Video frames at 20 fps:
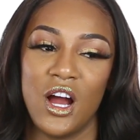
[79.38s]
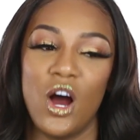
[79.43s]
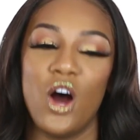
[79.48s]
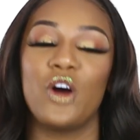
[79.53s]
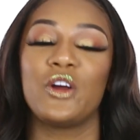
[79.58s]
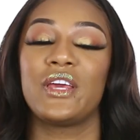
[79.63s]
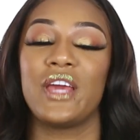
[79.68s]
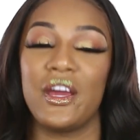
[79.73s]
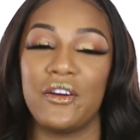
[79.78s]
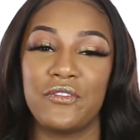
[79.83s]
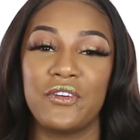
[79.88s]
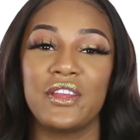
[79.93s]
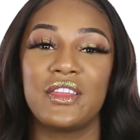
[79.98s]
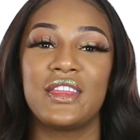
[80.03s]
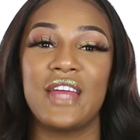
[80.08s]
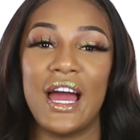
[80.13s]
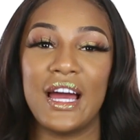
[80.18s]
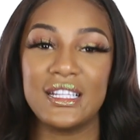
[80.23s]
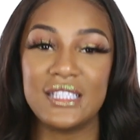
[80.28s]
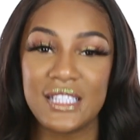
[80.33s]
Oh, yeah, for
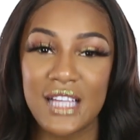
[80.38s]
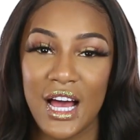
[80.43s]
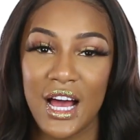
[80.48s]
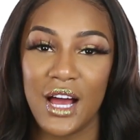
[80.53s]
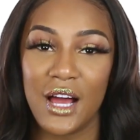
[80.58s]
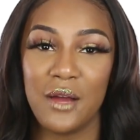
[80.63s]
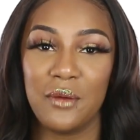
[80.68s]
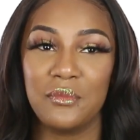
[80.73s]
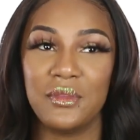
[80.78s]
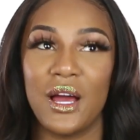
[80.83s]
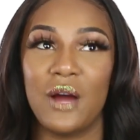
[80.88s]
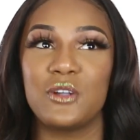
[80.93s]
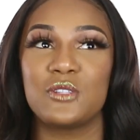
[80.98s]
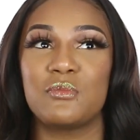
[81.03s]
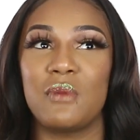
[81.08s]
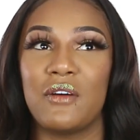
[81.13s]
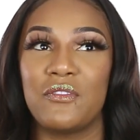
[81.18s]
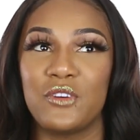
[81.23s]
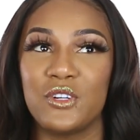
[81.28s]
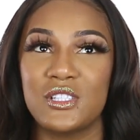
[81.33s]
that time, that
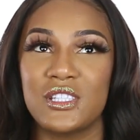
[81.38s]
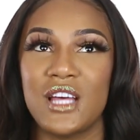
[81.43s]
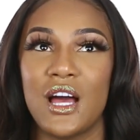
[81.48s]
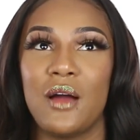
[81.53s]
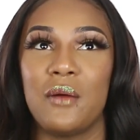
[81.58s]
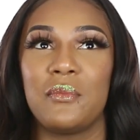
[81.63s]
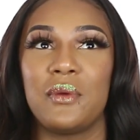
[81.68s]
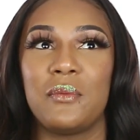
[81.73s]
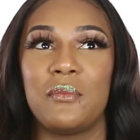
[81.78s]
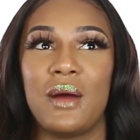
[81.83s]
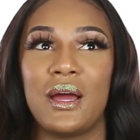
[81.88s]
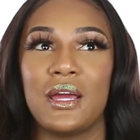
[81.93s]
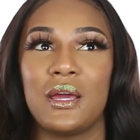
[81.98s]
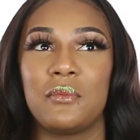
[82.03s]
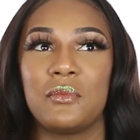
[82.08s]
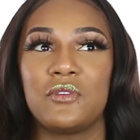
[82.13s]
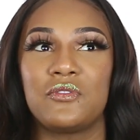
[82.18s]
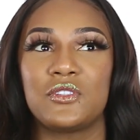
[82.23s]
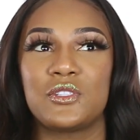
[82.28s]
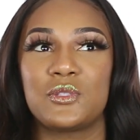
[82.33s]
was my first time in
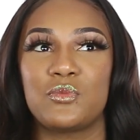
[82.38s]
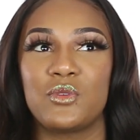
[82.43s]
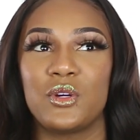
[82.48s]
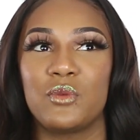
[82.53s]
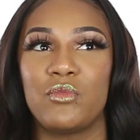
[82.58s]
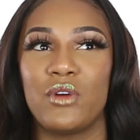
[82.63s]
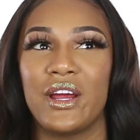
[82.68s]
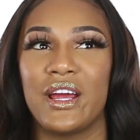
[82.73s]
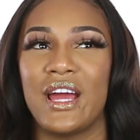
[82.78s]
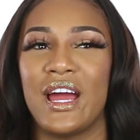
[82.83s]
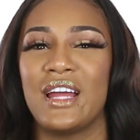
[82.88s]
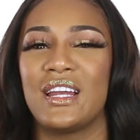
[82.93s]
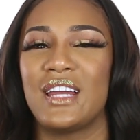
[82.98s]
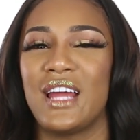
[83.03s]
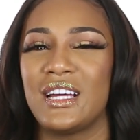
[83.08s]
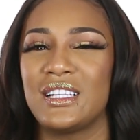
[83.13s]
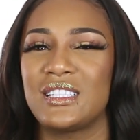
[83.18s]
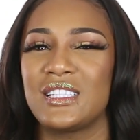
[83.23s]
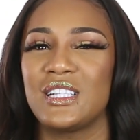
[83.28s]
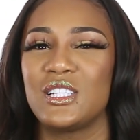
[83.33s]
Miami for spring break at
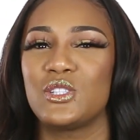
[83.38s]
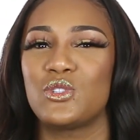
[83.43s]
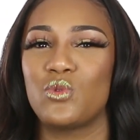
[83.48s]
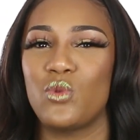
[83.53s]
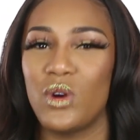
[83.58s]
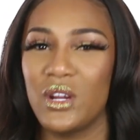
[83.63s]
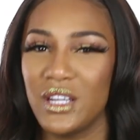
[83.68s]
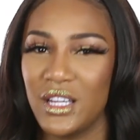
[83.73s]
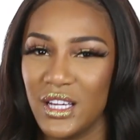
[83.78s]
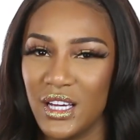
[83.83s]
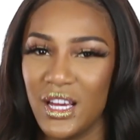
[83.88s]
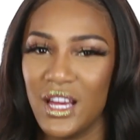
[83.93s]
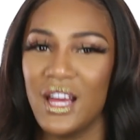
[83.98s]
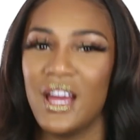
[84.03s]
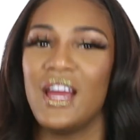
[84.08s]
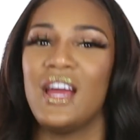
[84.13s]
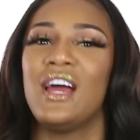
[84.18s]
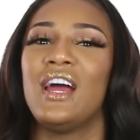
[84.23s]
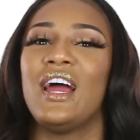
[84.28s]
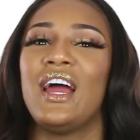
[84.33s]
19, 20,
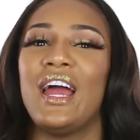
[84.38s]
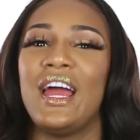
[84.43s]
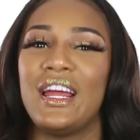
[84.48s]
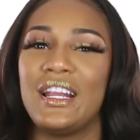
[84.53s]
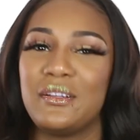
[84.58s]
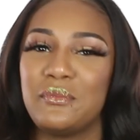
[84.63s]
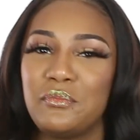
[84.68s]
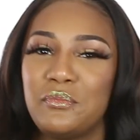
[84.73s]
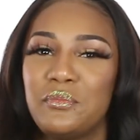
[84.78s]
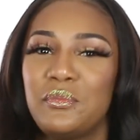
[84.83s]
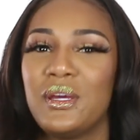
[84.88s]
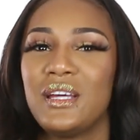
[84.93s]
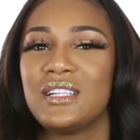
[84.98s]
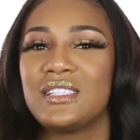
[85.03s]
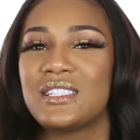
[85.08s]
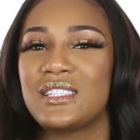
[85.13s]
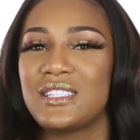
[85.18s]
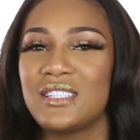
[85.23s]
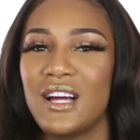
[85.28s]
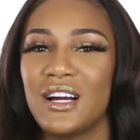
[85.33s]
and
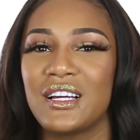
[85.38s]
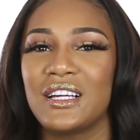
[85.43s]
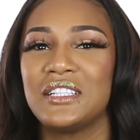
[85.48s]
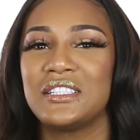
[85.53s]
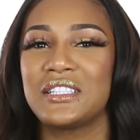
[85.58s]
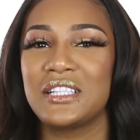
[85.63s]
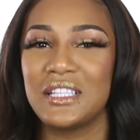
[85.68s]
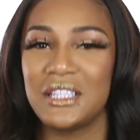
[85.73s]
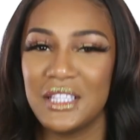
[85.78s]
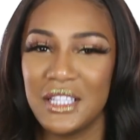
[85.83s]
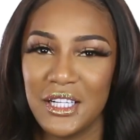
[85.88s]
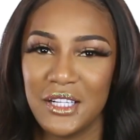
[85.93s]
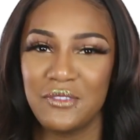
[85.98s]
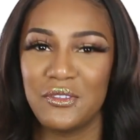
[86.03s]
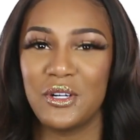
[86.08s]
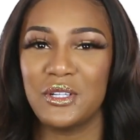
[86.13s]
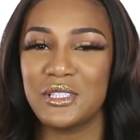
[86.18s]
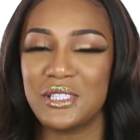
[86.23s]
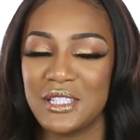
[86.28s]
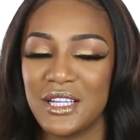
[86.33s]
being snuck into
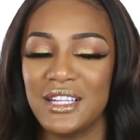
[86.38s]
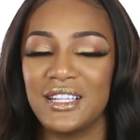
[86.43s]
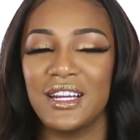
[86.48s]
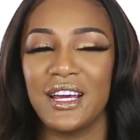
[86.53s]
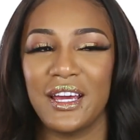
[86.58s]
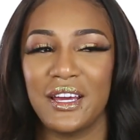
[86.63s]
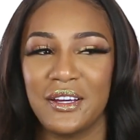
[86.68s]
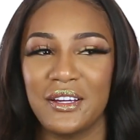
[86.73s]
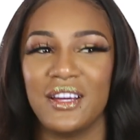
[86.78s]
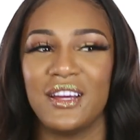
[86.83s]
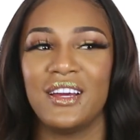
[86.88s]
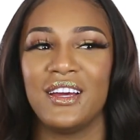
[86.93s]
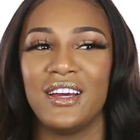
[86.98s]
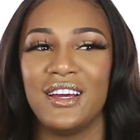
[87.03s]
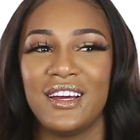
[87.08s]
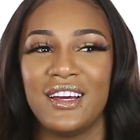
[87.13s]
live on Sunday.